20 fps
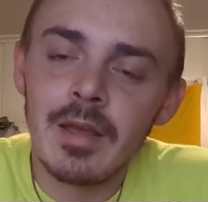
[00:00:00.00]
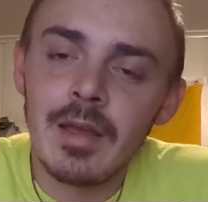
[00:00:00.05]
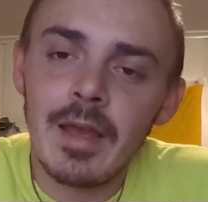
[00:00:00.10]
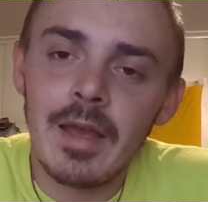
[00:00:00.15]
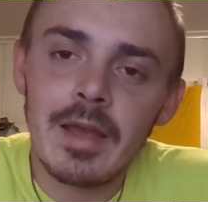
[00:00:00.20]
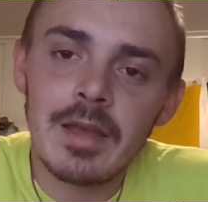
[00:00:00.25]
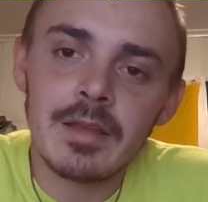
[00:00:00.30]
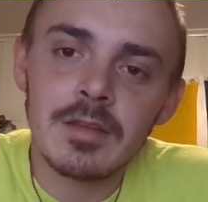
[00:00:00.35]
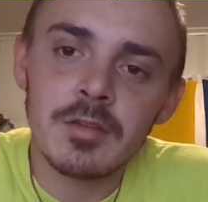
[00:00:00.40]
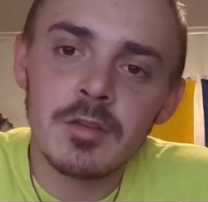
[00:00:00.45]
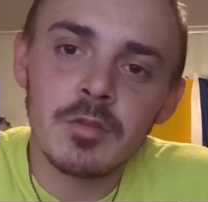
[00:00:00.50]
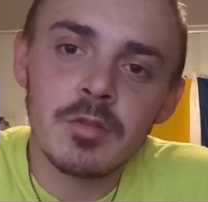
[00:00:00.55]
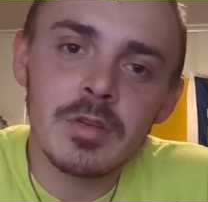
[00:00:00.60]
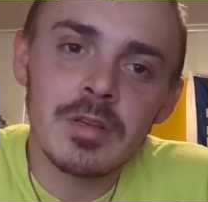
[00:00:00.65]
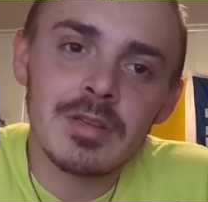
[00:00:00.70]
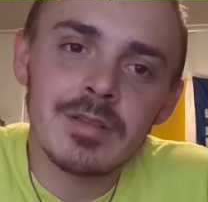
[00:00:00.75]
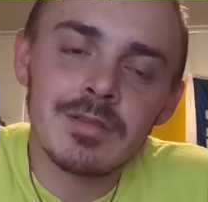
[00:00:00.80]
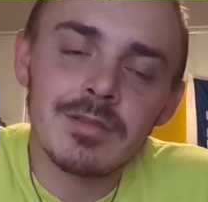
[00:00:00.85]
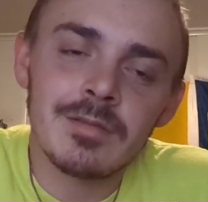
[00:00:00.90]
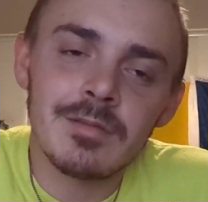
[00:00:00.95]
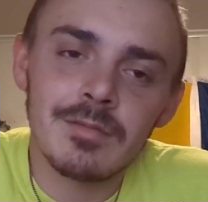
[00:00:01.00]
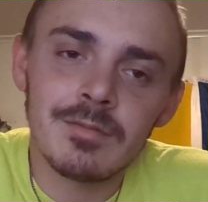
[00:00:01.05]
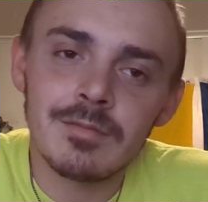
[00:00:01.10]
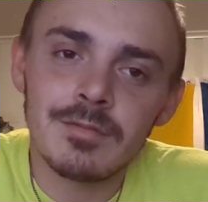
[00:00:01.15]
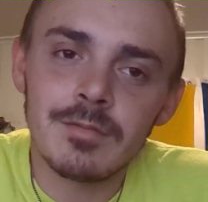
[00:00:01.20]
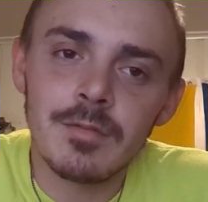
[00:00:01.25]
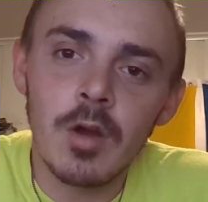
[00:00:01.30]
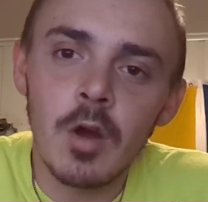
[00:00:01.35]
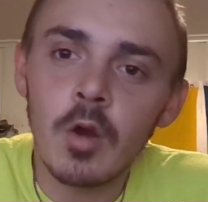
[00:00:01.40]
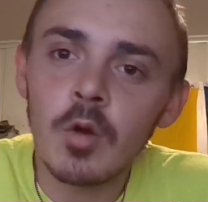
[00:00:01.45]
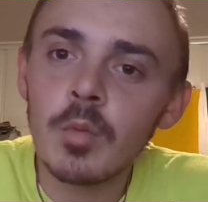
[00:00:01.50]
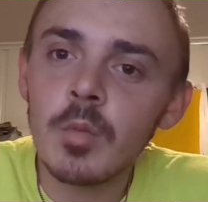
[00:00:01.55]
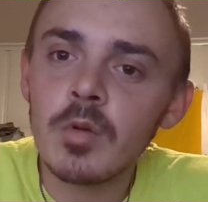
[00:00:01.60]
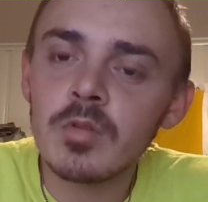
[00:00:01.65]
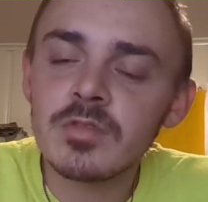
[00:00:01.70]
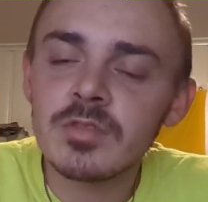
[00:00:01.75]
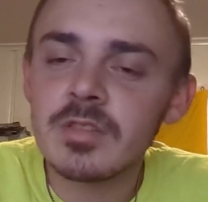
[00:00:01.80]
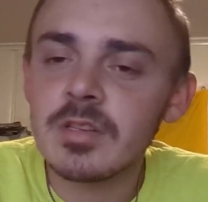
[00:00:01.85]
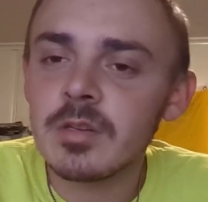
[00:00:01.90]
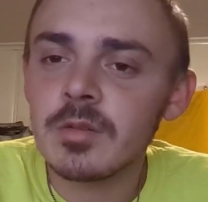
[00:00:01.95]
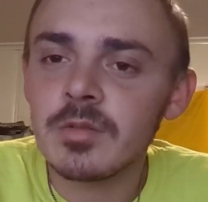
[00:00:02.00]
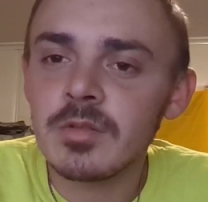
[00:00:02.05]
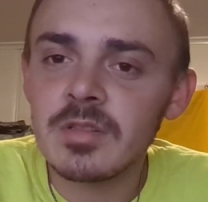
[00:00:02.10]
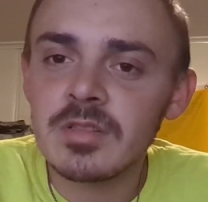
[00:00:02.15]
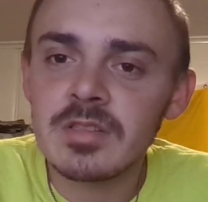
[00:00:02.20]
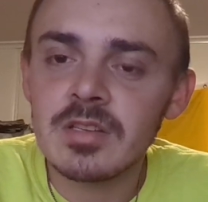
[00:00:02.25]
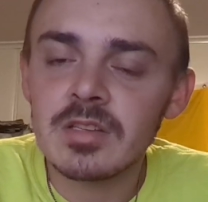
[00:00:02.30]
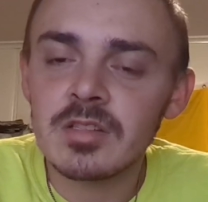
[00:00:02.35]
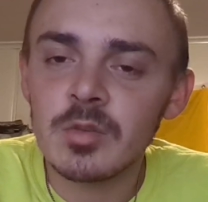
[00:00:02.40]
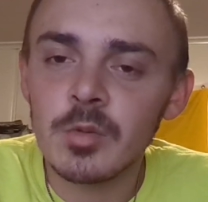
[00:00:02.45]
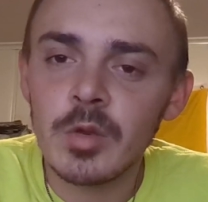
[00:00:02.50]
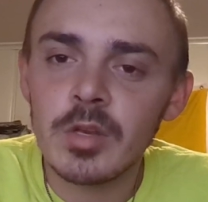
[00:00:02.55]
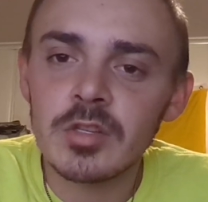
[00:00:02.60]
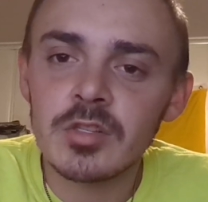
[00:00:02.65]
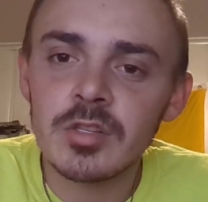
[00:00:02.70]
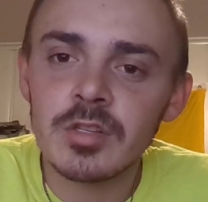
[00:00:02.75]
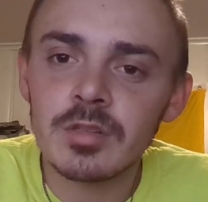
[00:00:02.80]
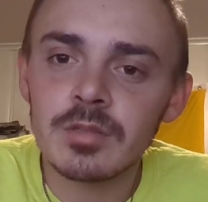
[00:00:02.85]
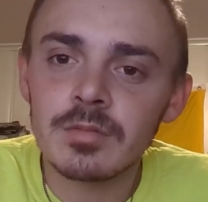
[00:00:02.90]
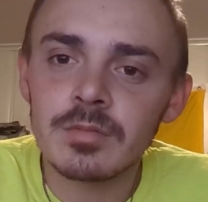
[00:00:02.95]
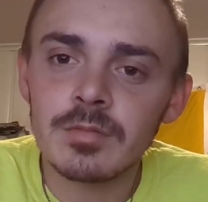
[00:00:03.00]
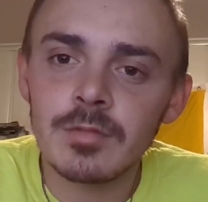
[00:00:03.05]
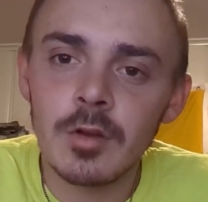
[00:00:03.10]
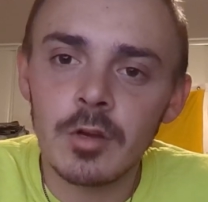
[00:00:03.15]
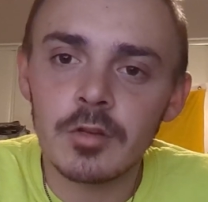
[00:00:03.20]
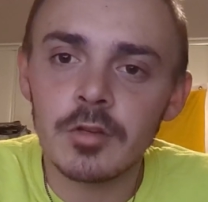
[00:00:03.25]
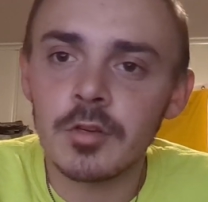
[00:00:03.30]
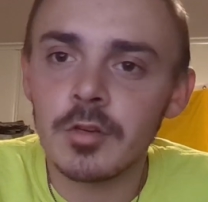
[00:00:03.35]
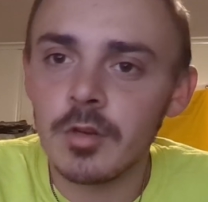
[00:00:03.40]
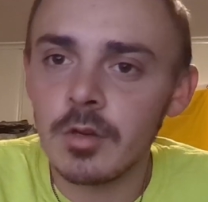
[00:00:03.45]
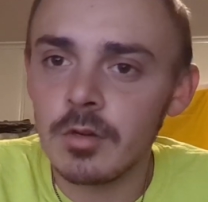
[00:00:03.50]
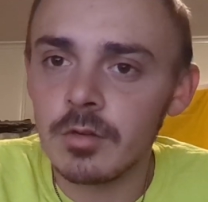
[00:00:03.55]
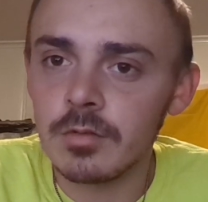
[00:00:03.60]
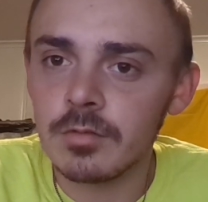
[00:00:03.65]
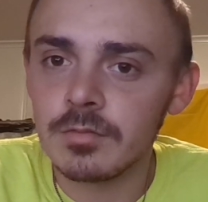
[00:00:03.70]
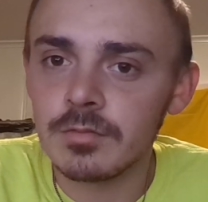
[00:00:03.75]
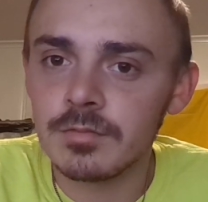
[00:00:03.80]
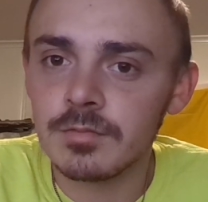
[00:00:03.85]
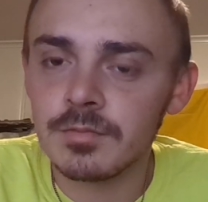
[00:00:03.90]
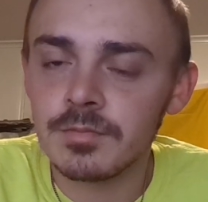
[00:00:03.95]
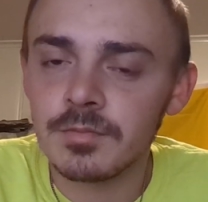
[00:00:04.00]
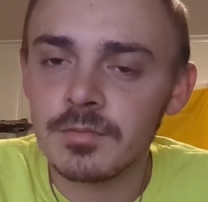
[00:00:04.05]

and you can almost deal with the situation on your own.